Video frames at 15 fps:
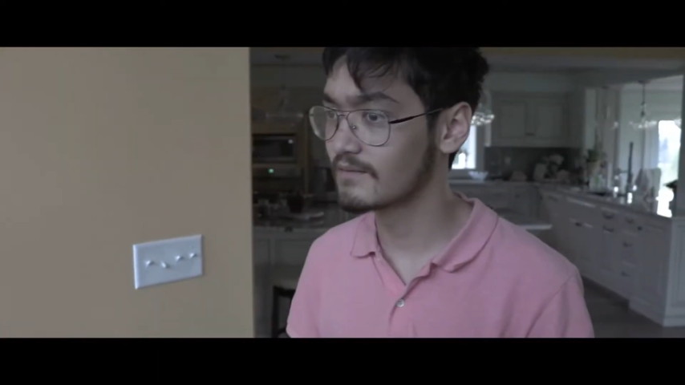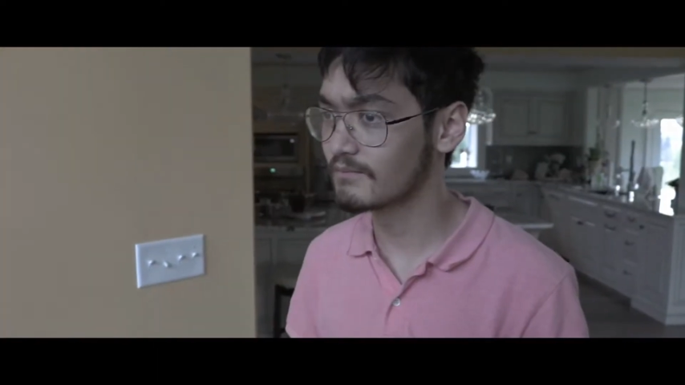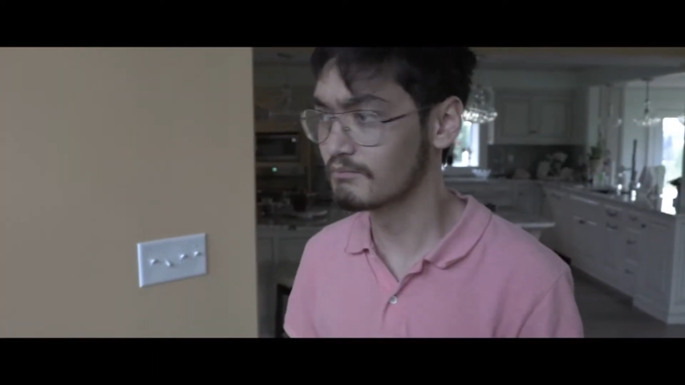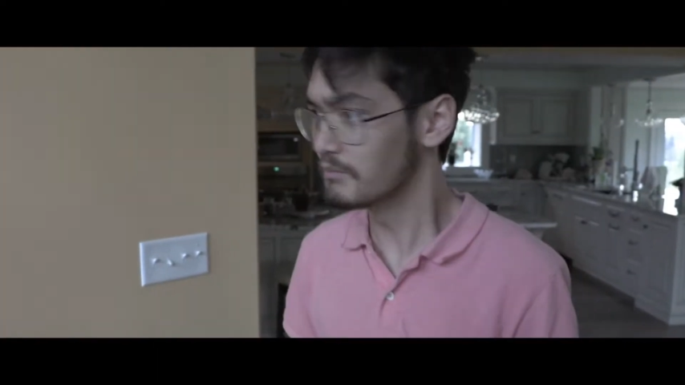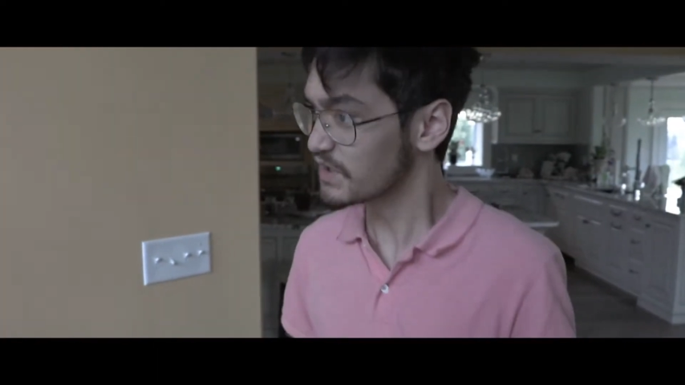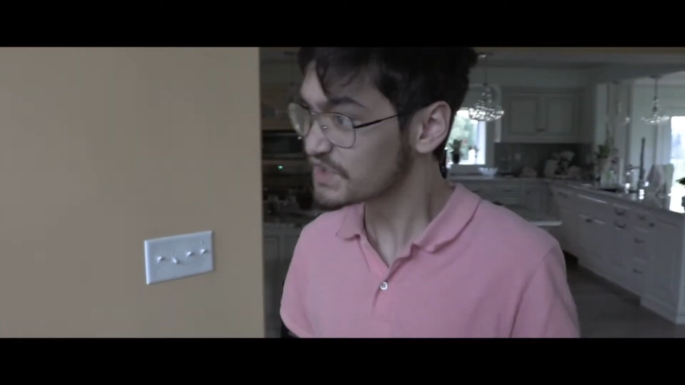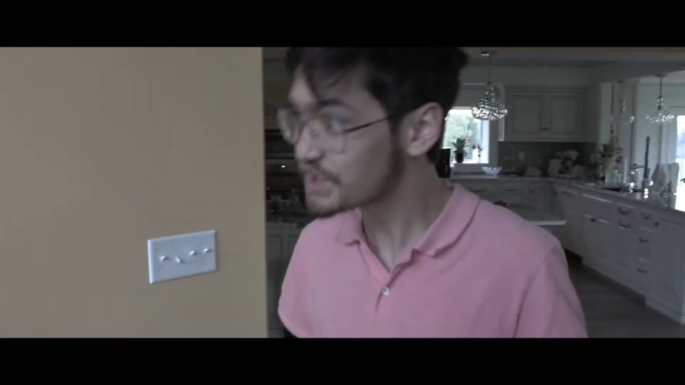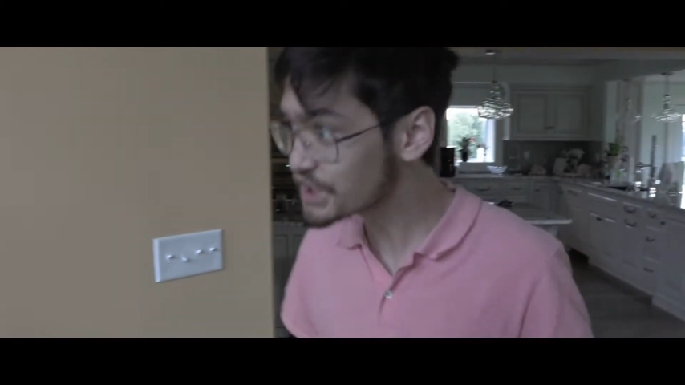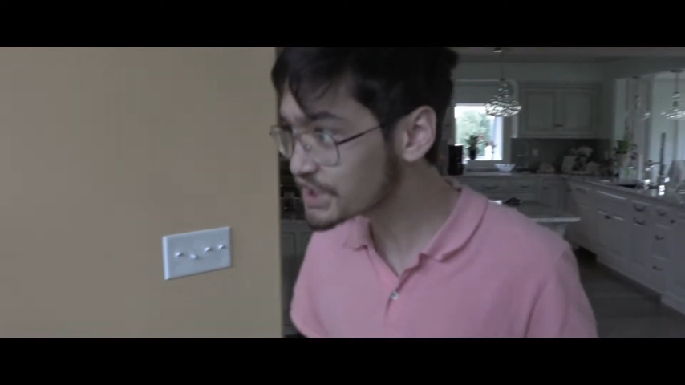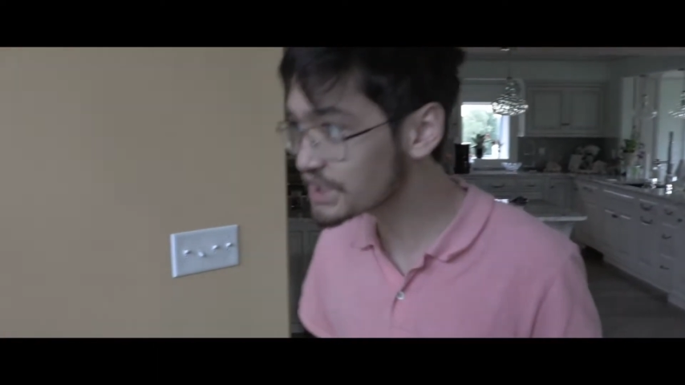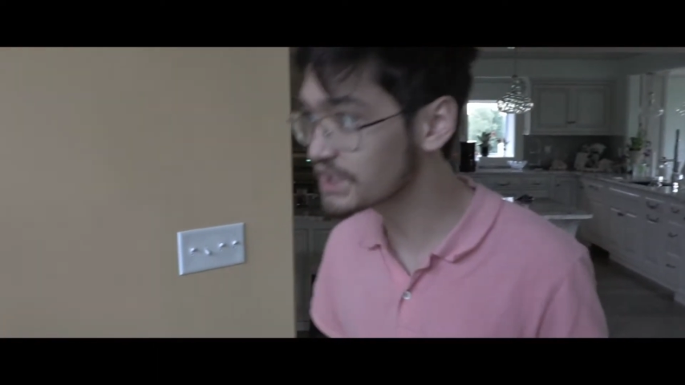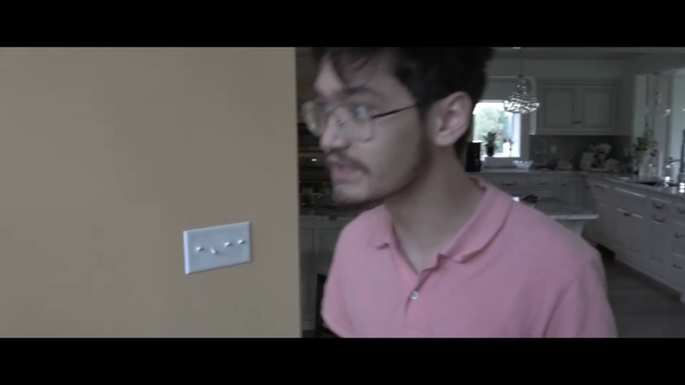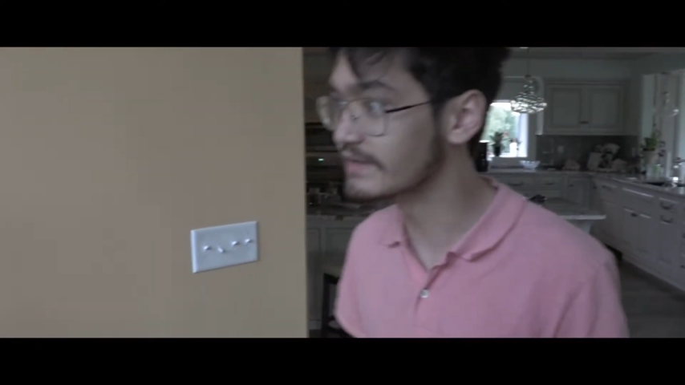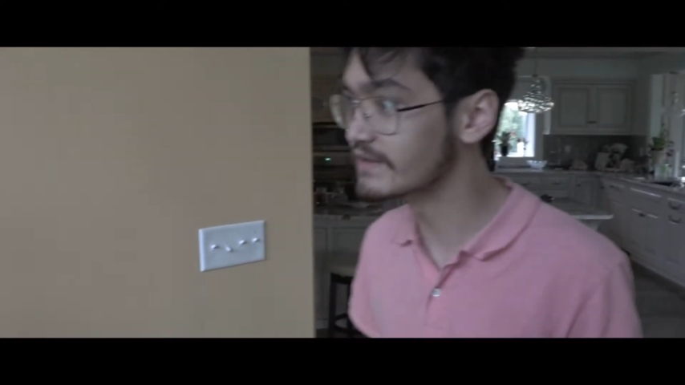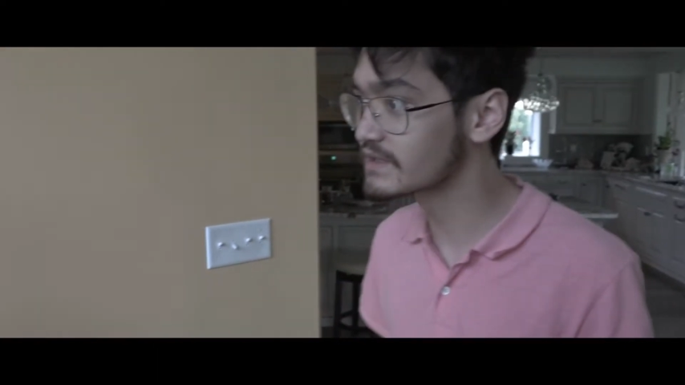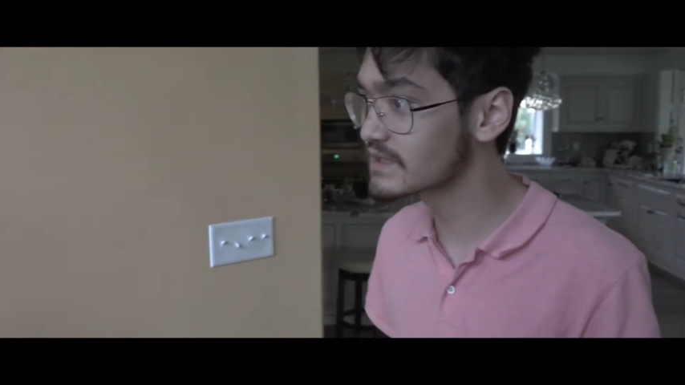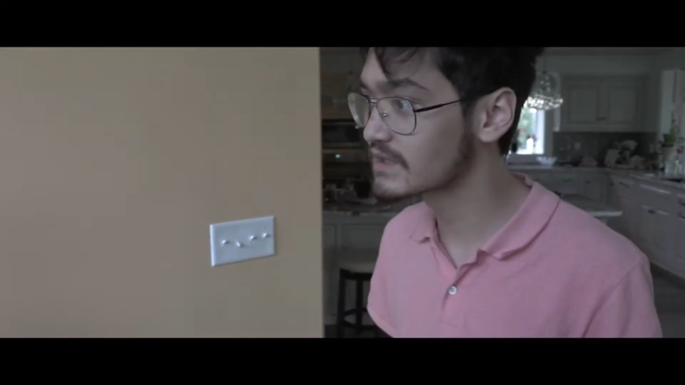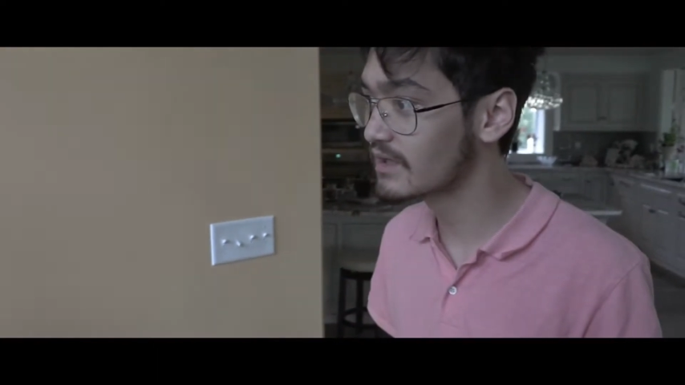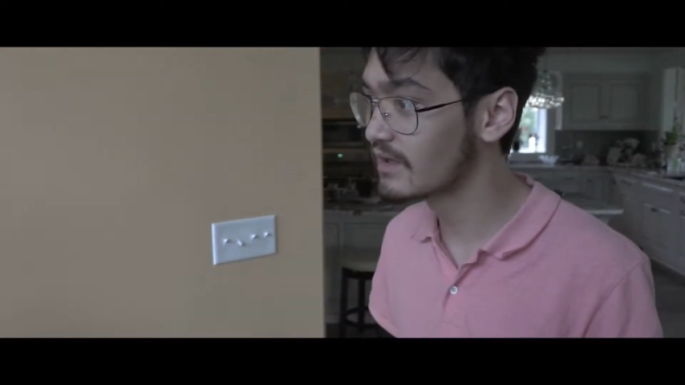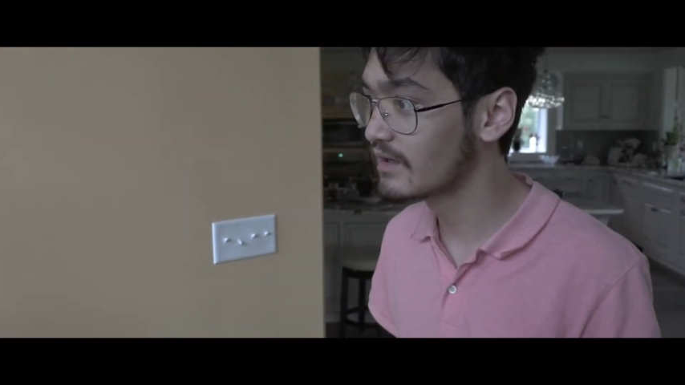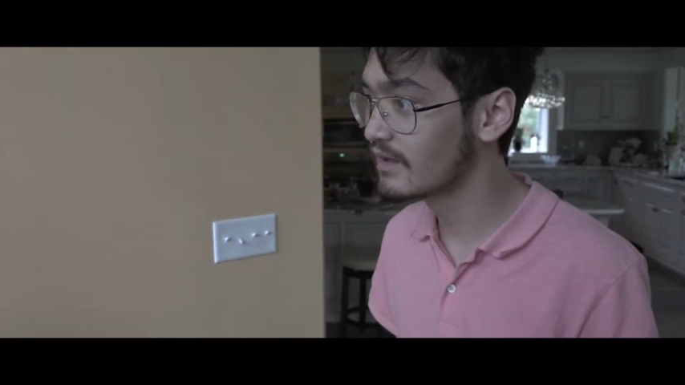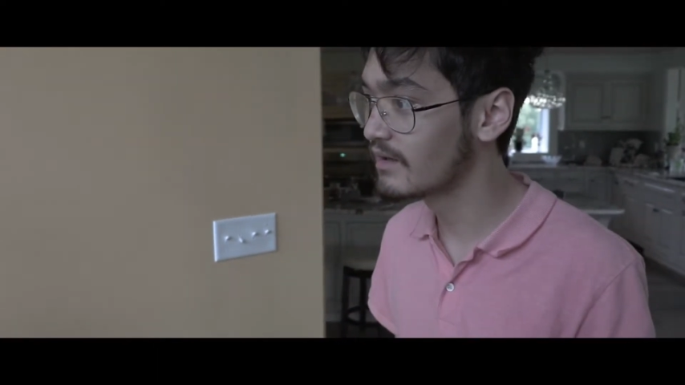Magicians.
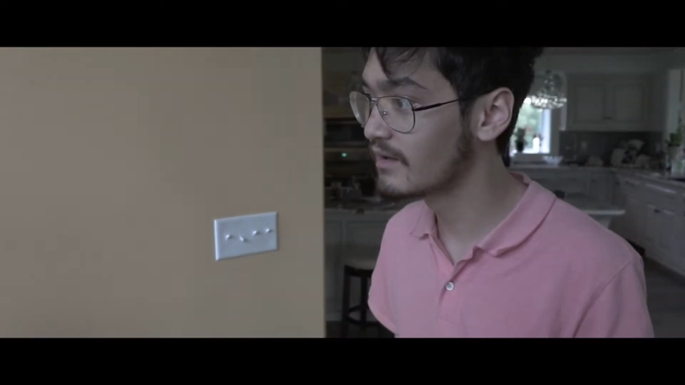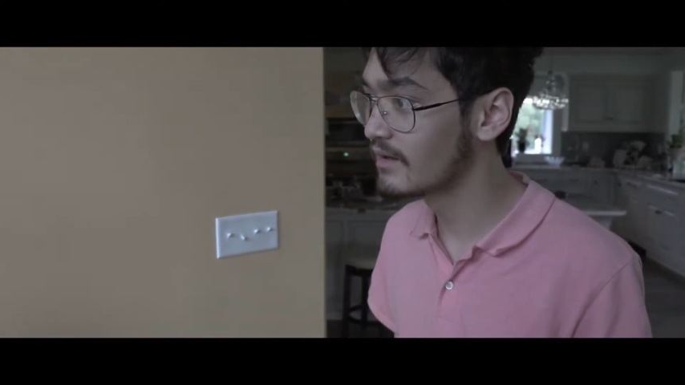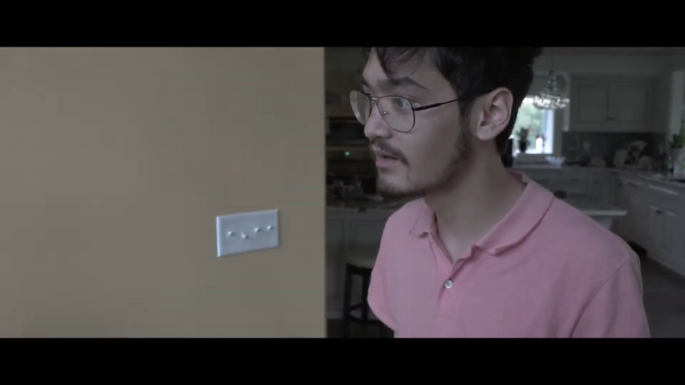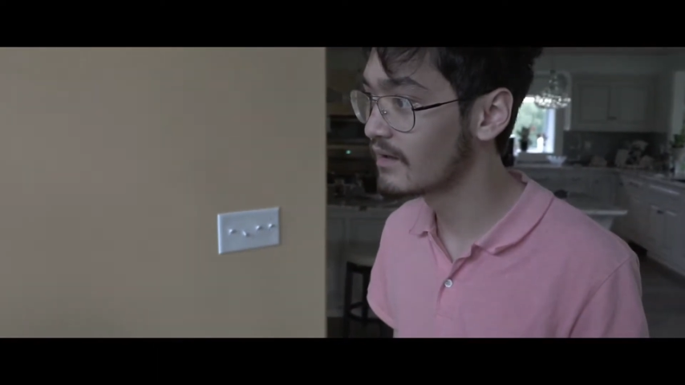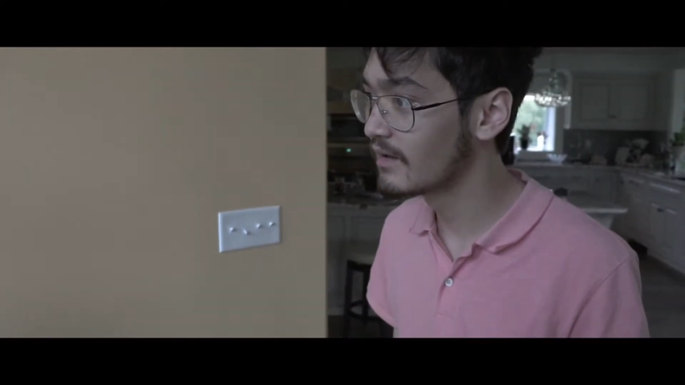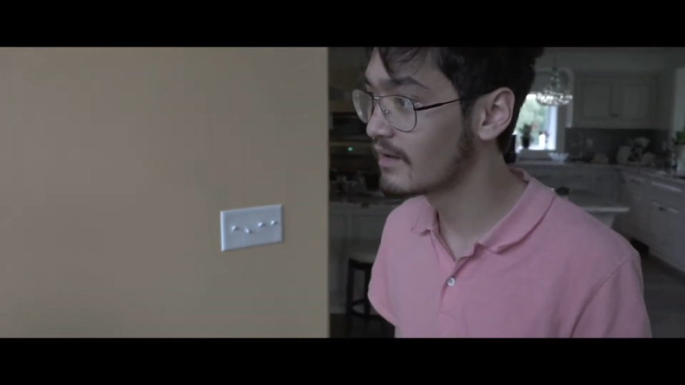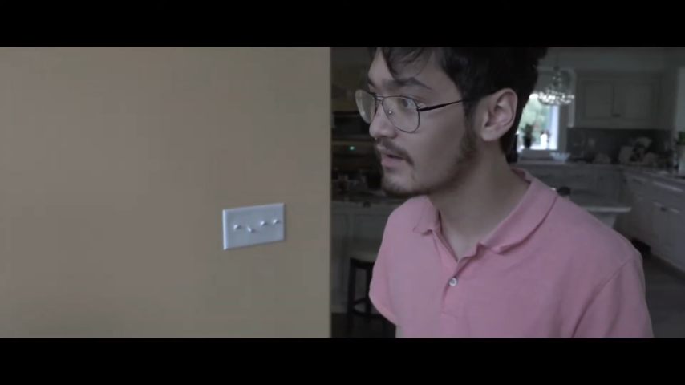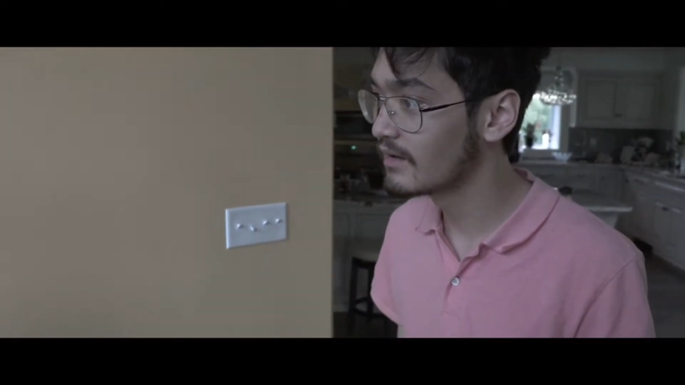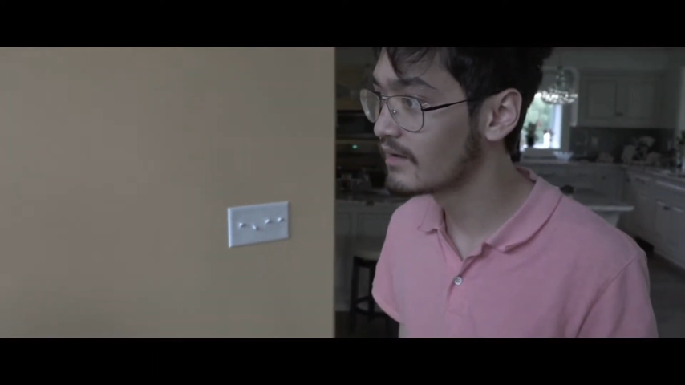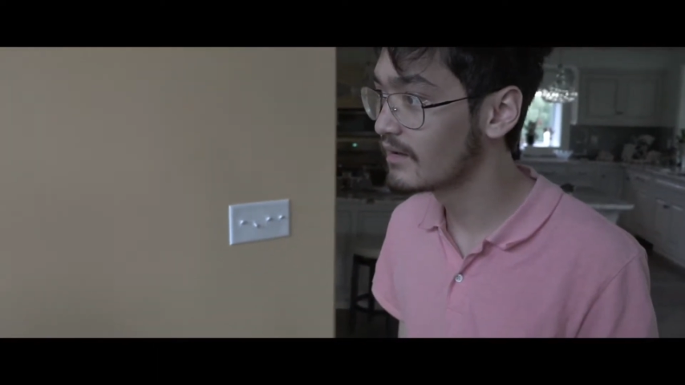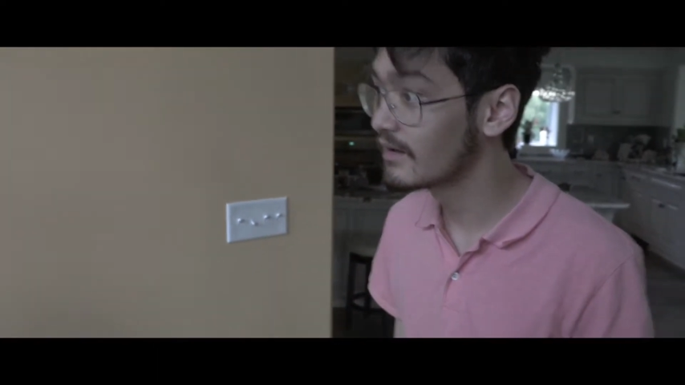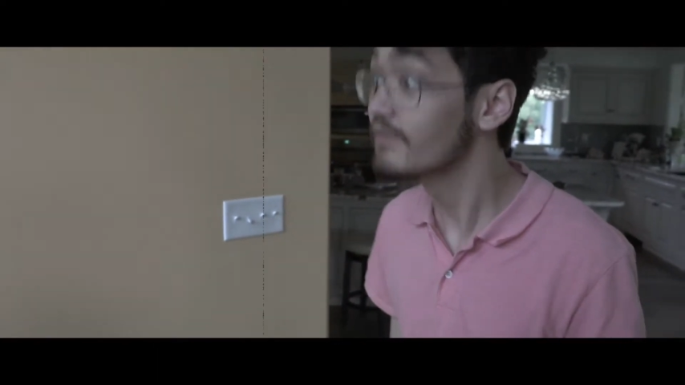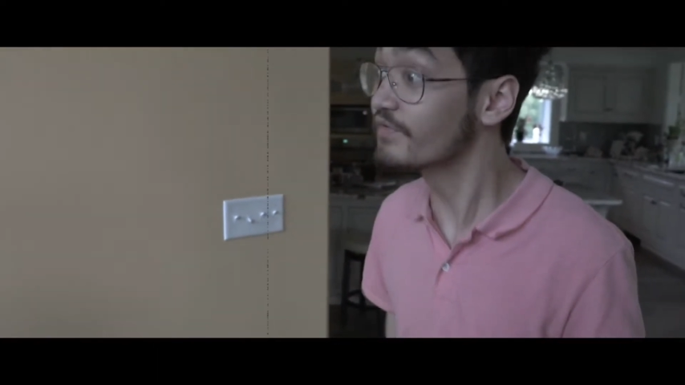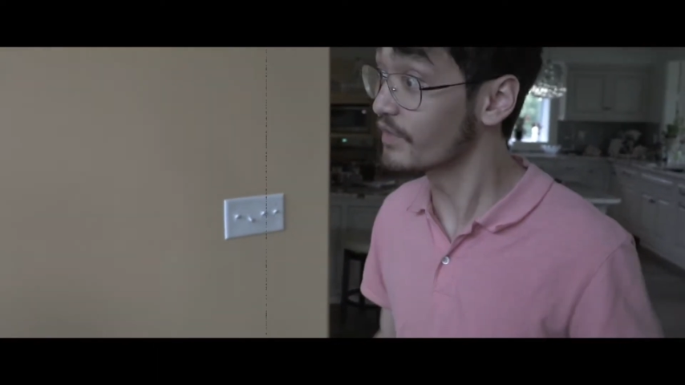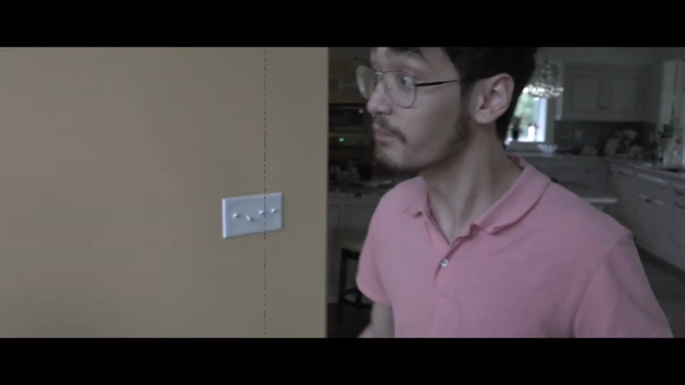The